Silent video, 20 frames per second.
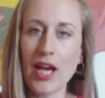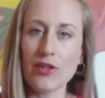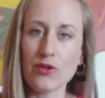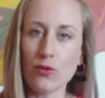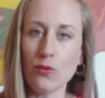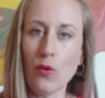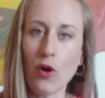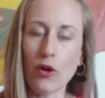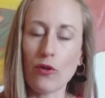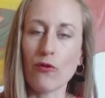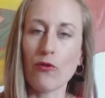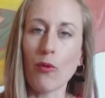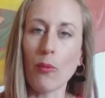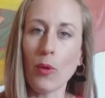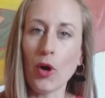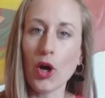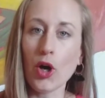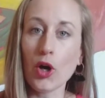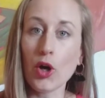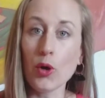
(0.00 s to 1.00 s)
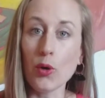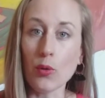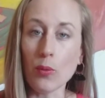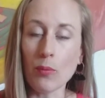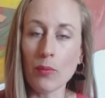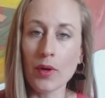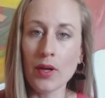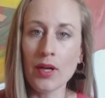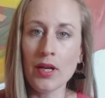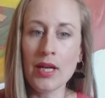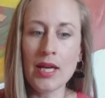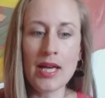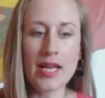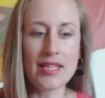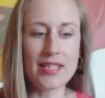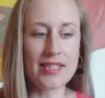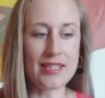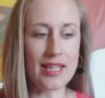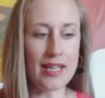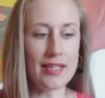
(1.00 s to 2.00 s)
work from home,
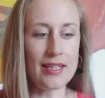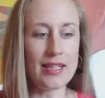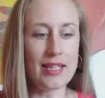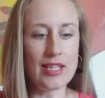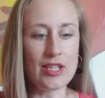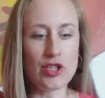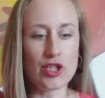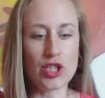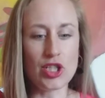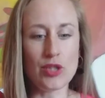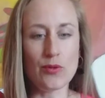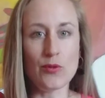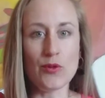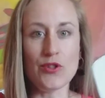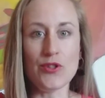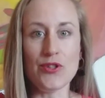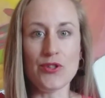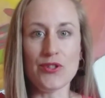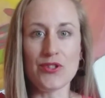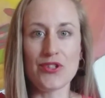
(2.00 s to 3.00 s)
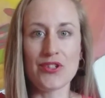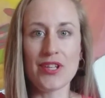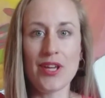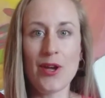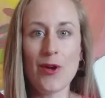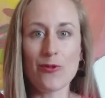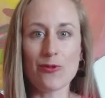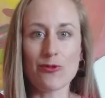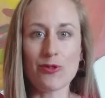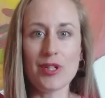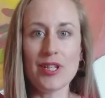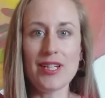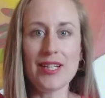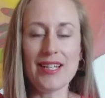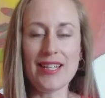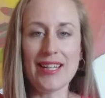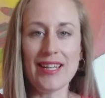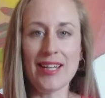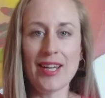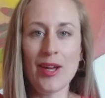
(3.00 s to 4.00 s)
suddenly she was
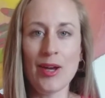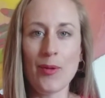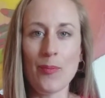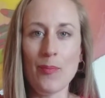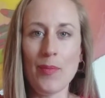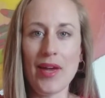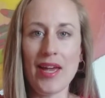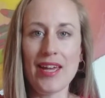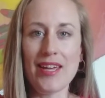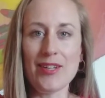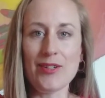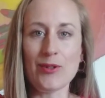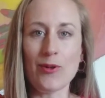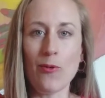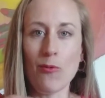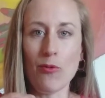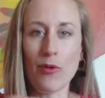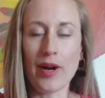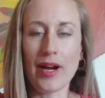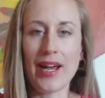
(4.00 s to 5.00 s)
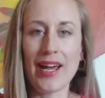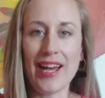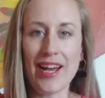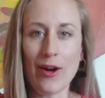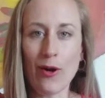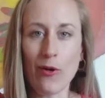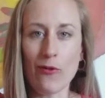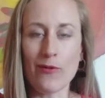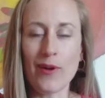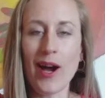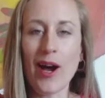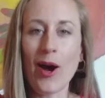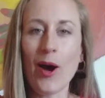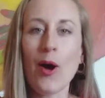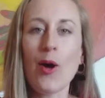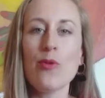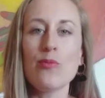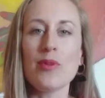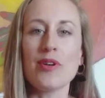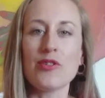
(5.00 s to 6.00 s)
really made aware of
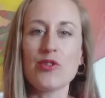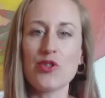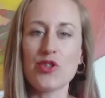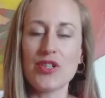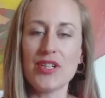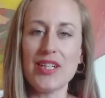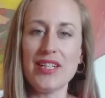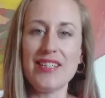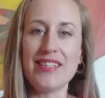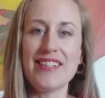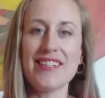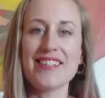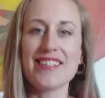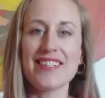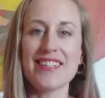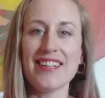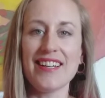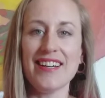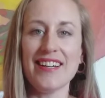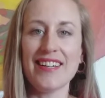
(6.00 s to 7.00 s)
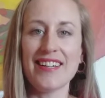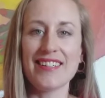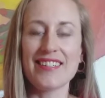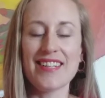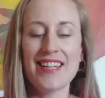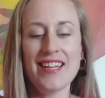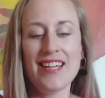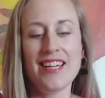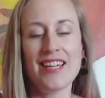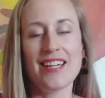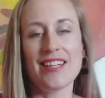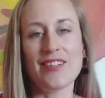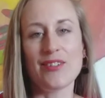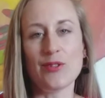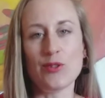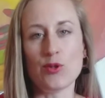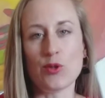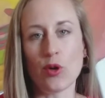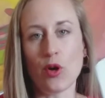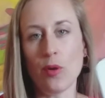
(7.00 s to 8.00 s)
how much she disliked the
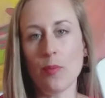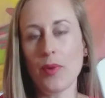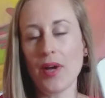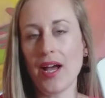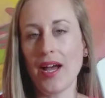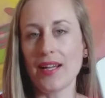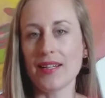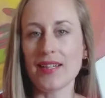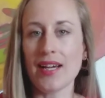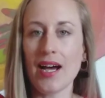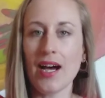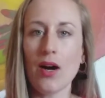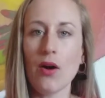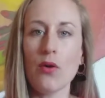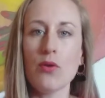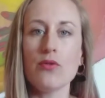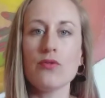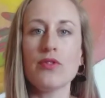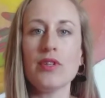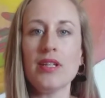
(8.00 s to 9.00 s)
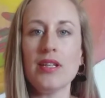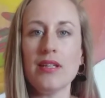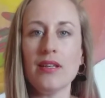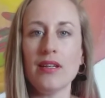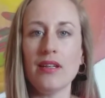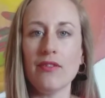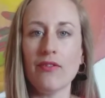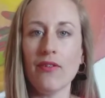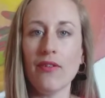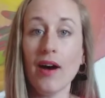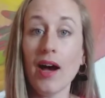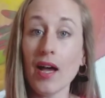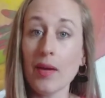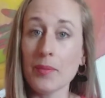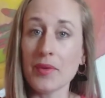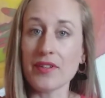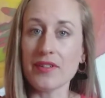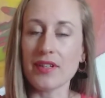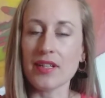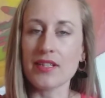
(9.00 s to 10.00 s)
job and how the
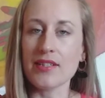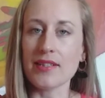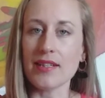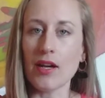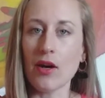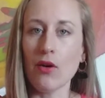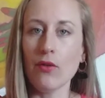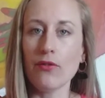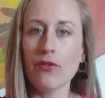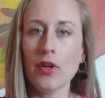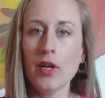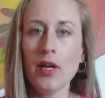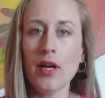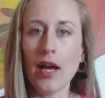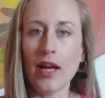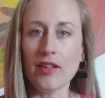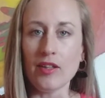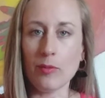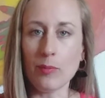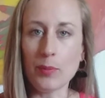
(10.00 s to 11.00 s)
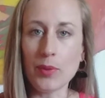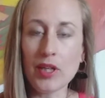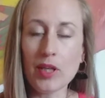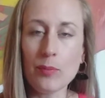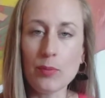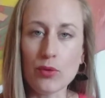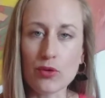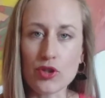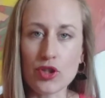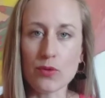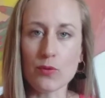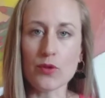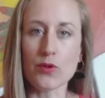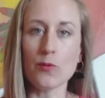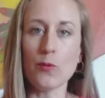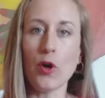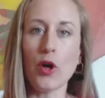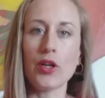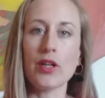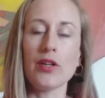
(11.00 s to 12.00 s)
environment itself and the people she was
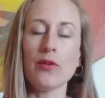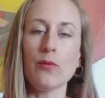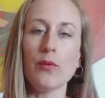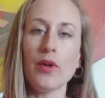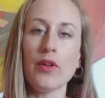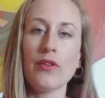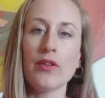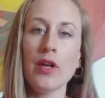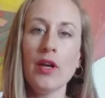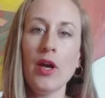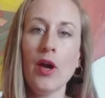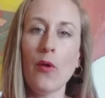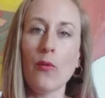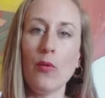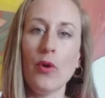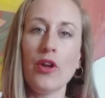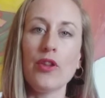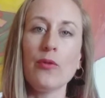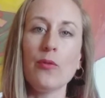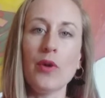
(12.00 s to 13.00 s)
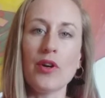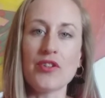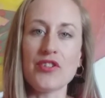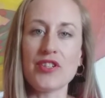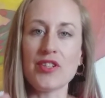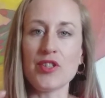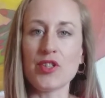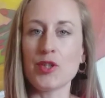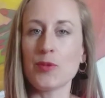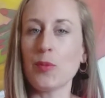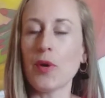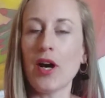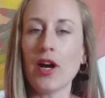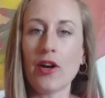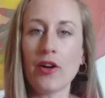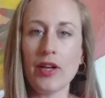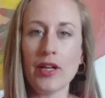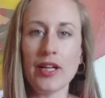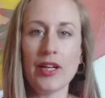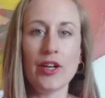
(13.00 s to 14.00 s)
working with were the ones
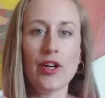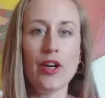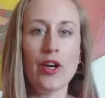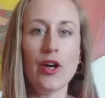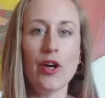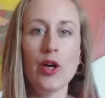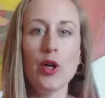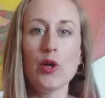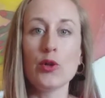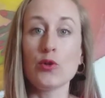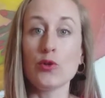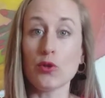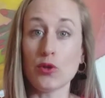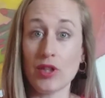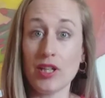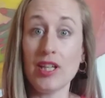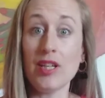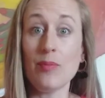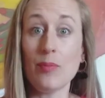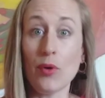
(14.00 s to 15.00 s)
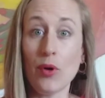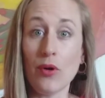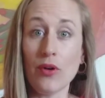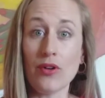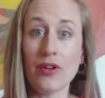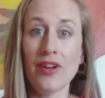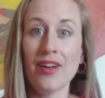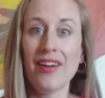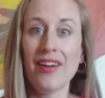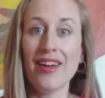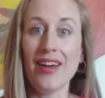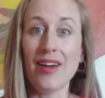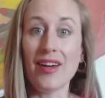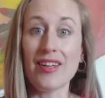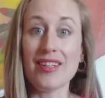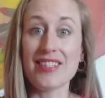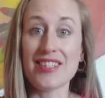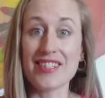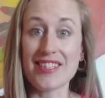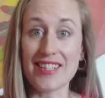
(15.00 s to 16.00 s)
inspiring her to keep on
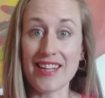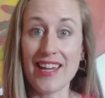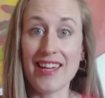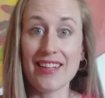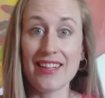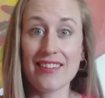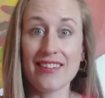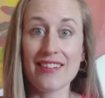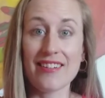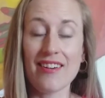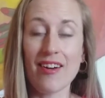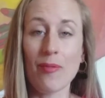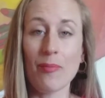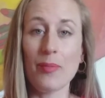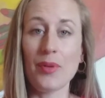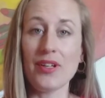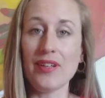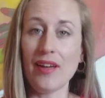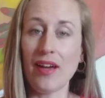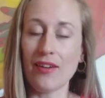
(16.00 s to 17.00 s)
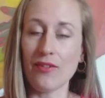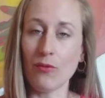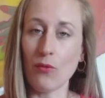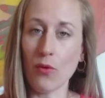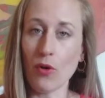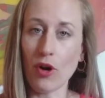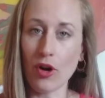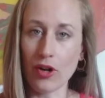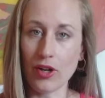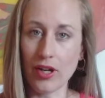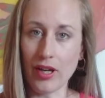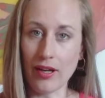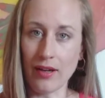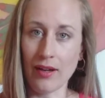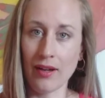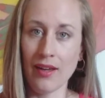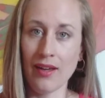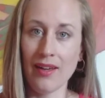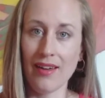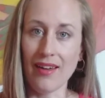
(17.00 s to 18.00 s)
staying in the company and working
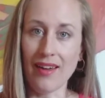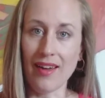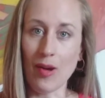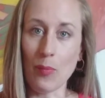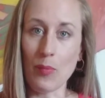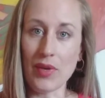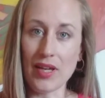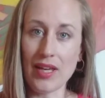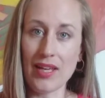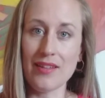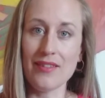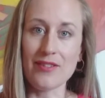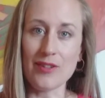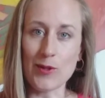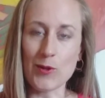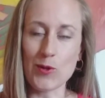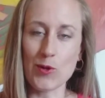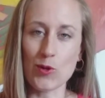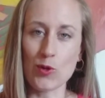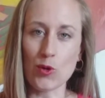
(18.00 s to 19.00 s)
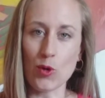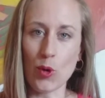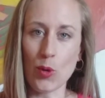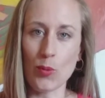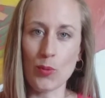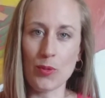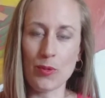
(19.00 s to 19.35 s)
in this job.